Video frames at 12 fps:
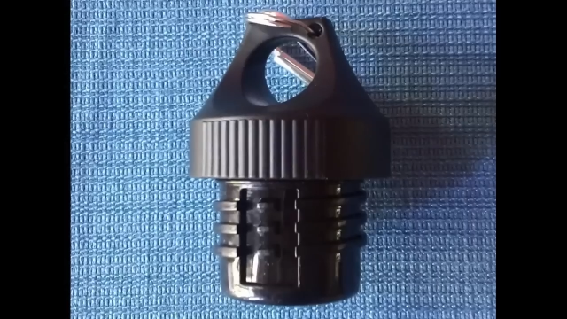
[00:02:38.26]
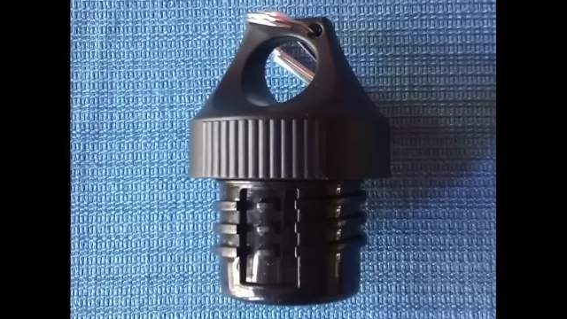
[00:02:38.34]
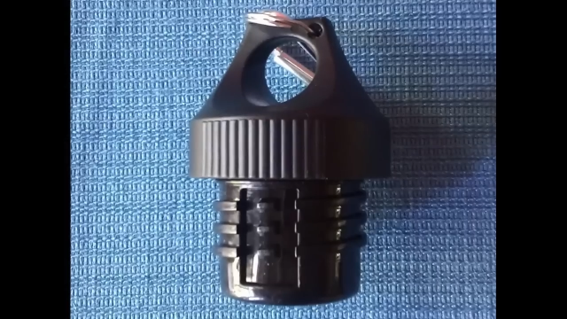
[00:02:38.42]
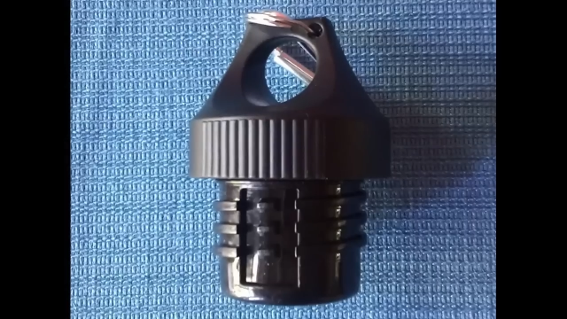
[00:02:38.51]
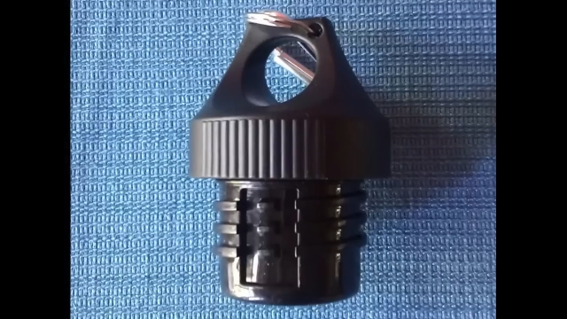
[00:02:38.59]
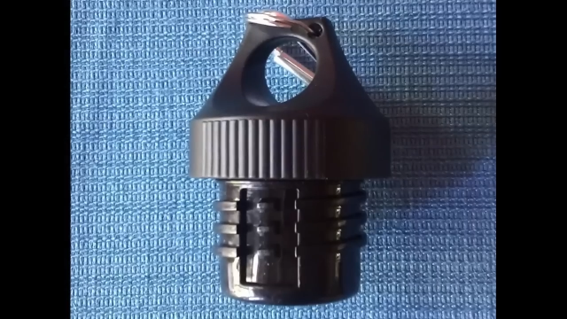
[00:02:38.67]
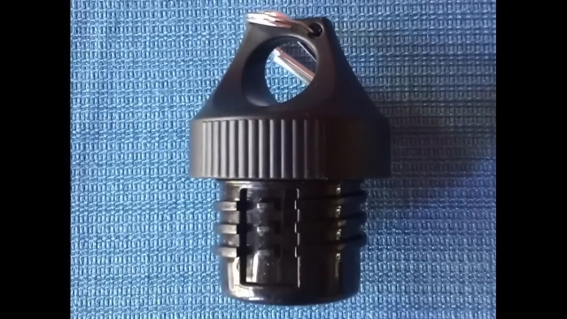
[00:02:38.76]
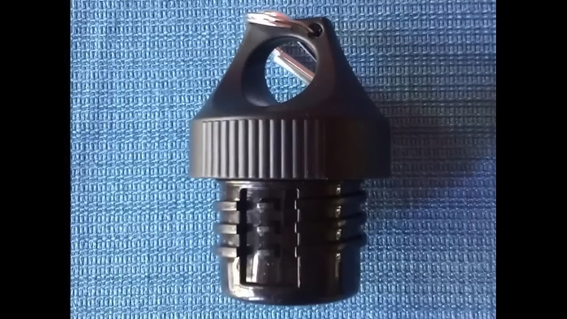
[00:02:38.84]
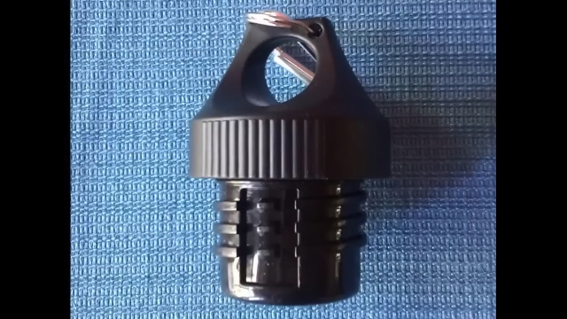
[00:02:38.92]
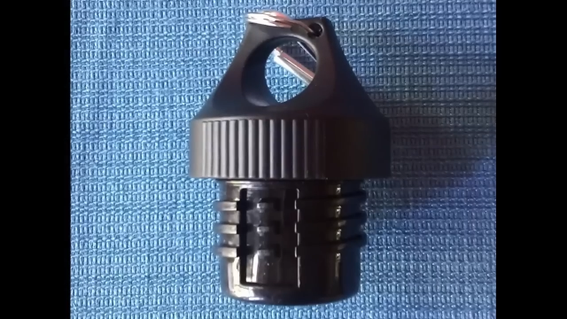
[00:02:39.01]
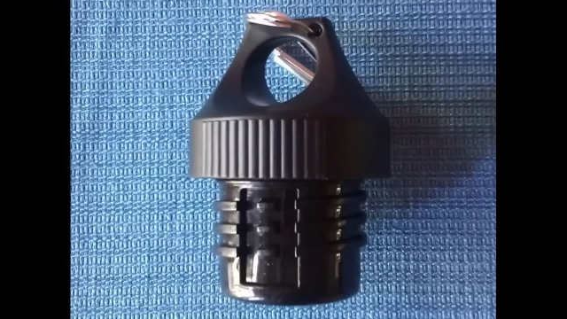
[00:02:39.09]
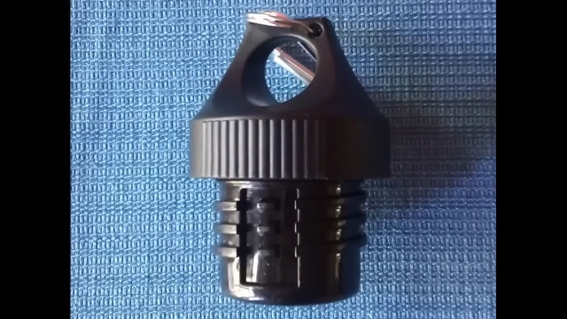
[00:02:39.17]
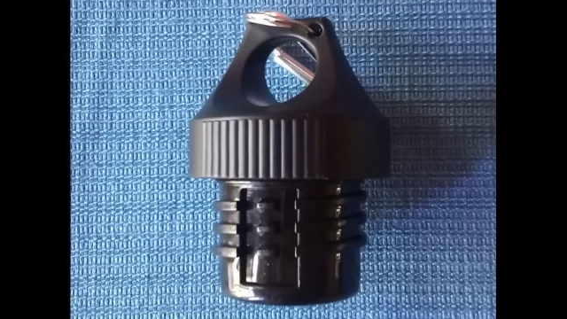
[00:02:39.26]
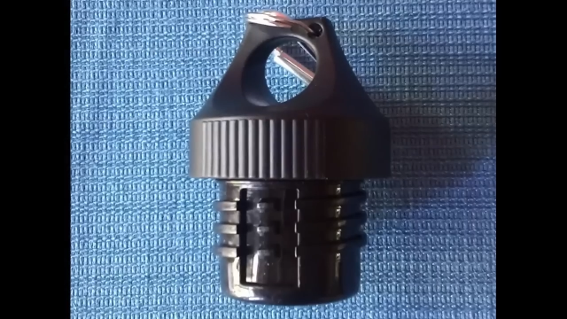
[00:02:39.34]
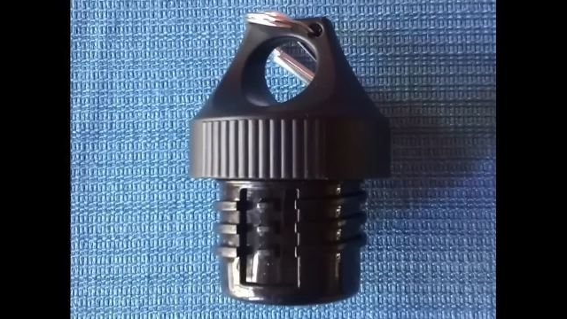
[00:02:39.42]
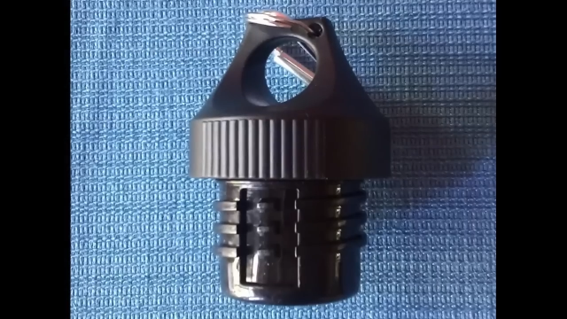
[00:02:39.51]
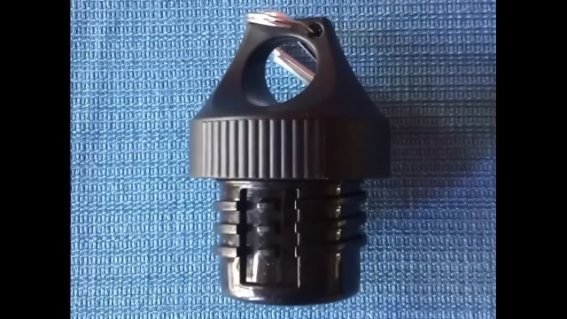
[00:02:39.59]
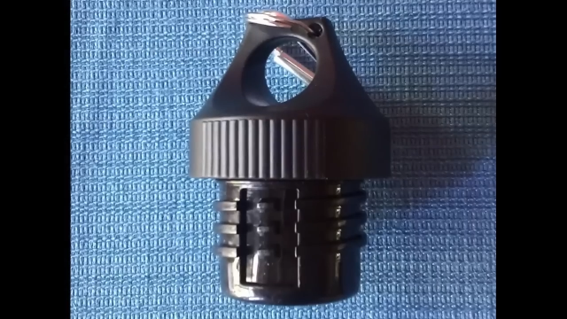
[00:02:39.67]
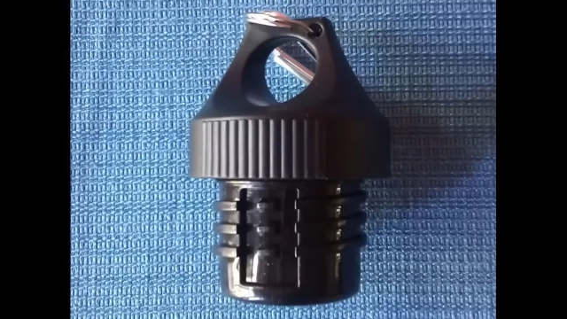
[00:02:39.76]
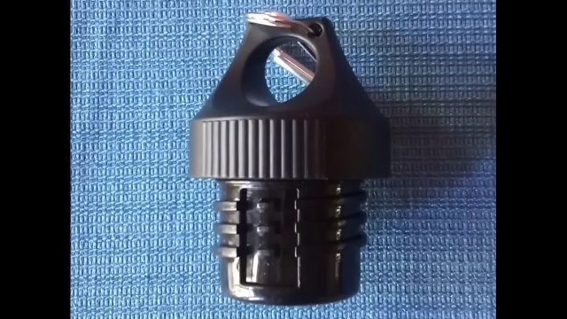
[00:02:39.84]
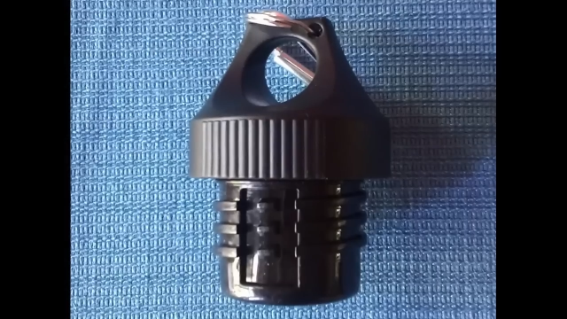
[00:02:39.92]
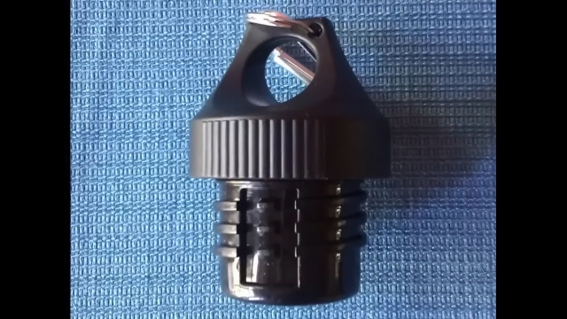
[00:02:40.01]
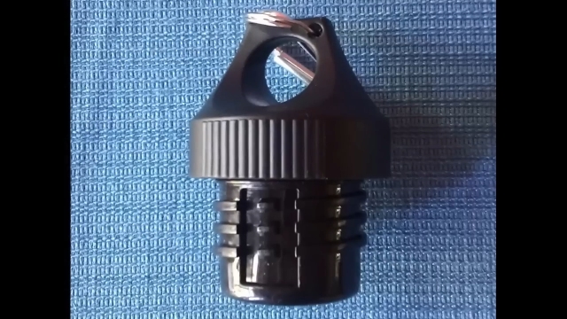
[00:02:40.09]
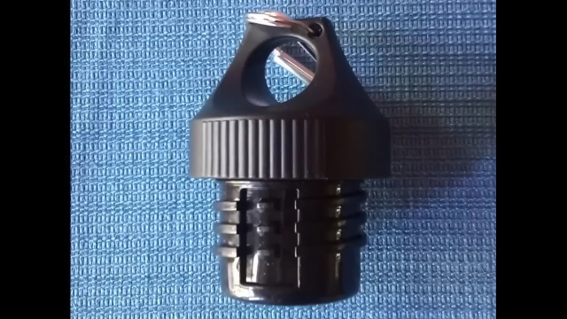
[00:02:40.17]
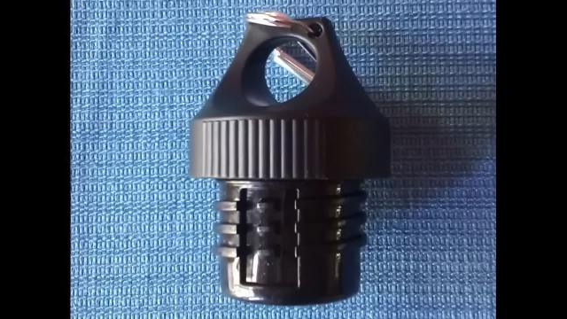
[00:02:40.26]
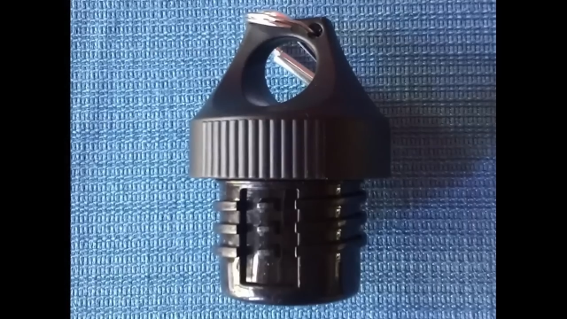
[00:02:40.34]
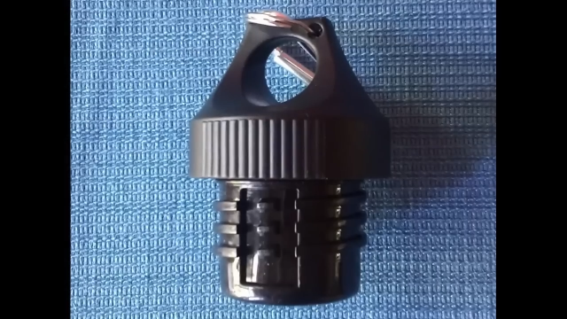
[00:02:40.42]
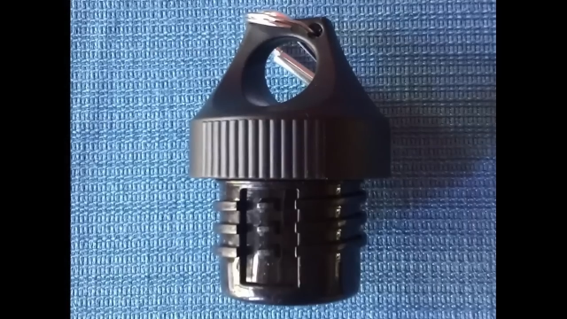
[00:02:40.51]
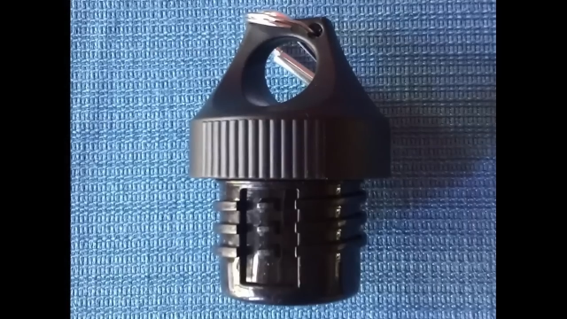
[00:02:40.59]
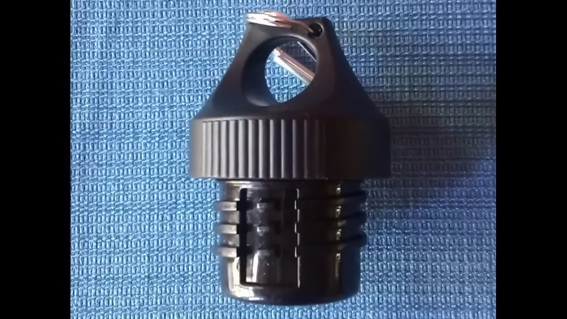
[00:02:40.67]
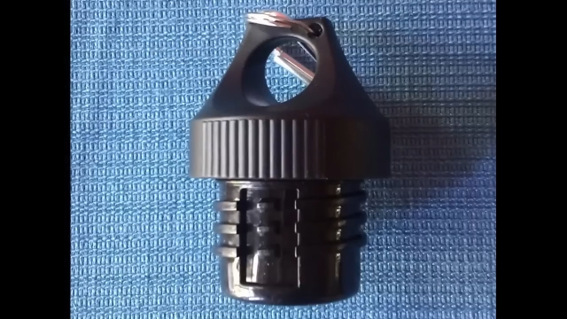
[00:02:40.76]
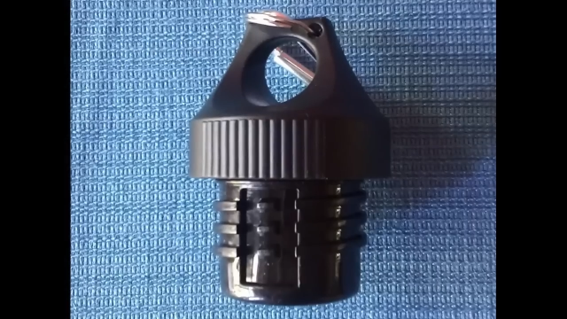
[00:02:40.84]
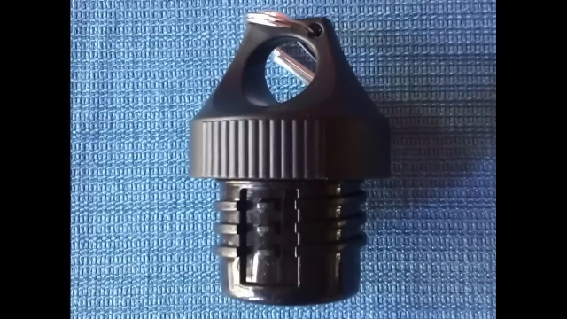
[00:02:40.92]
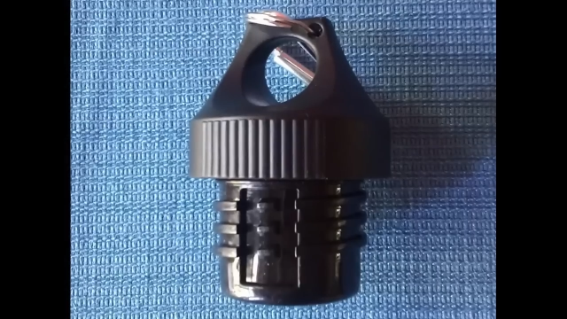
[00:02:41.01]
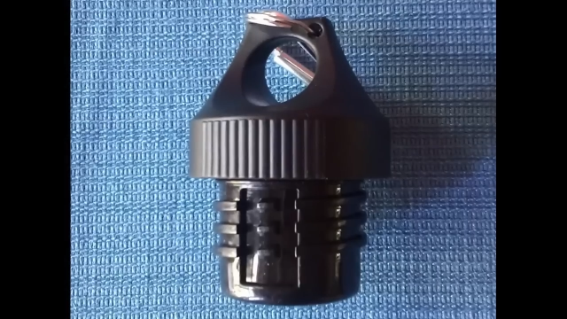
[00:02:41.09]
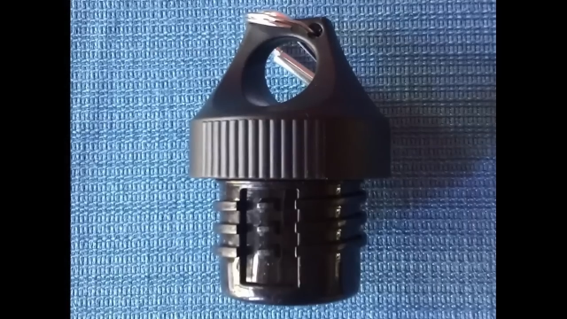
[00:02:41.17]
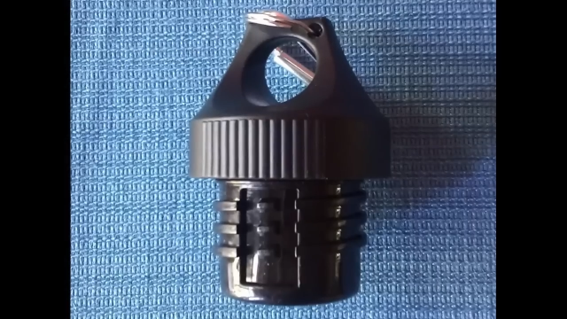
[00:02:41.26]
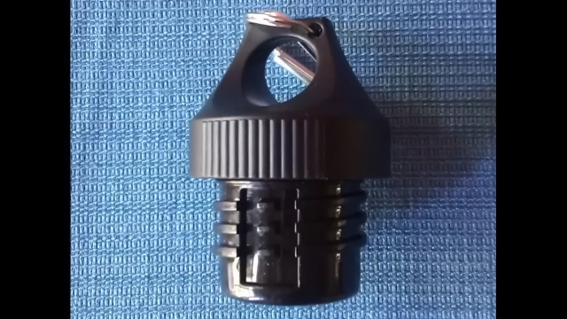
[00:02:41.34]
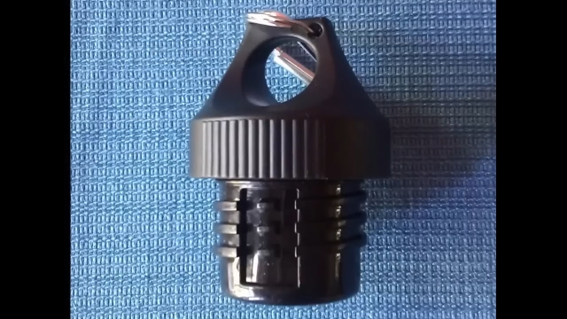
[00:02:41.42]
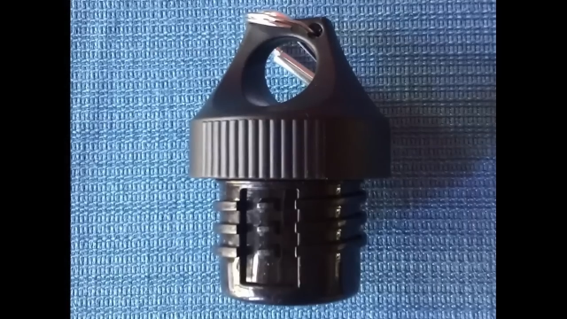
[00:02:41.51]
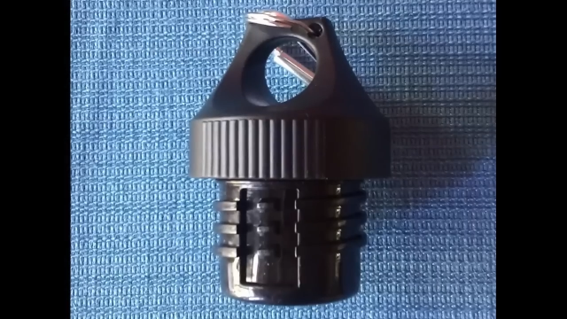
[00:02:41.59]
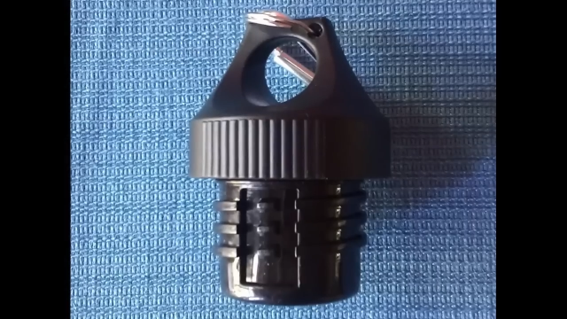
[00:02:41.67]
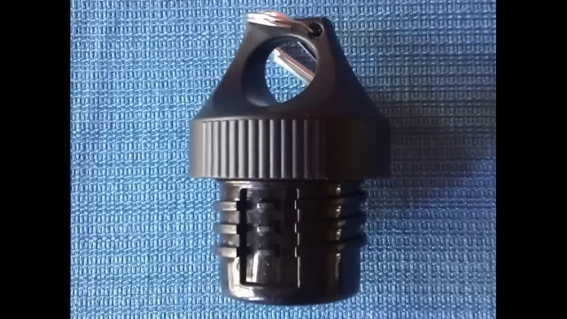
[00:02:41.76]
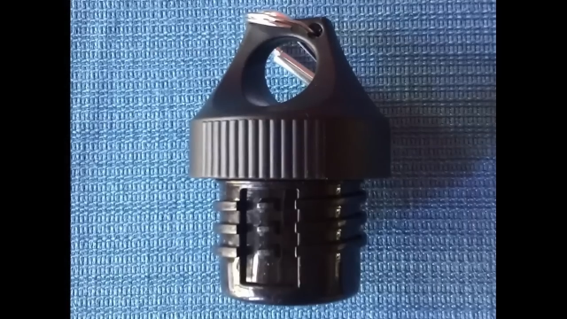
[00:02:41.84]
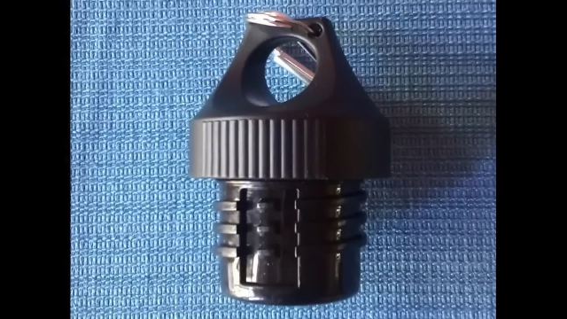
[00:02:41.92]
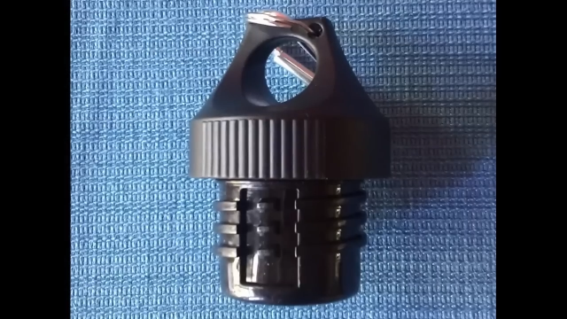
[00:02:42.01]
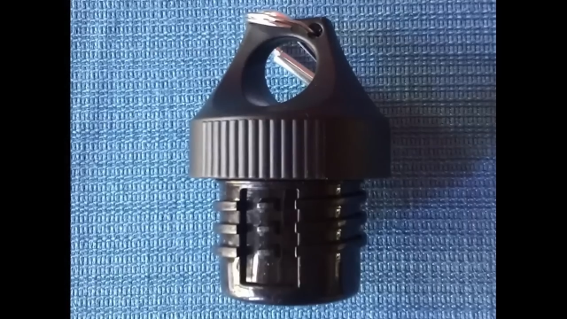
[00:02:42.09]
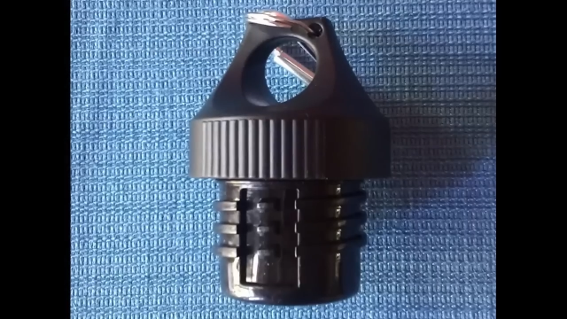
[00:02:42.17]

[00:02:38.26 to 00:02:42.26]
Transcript: No face is visible, so there are no lips to read.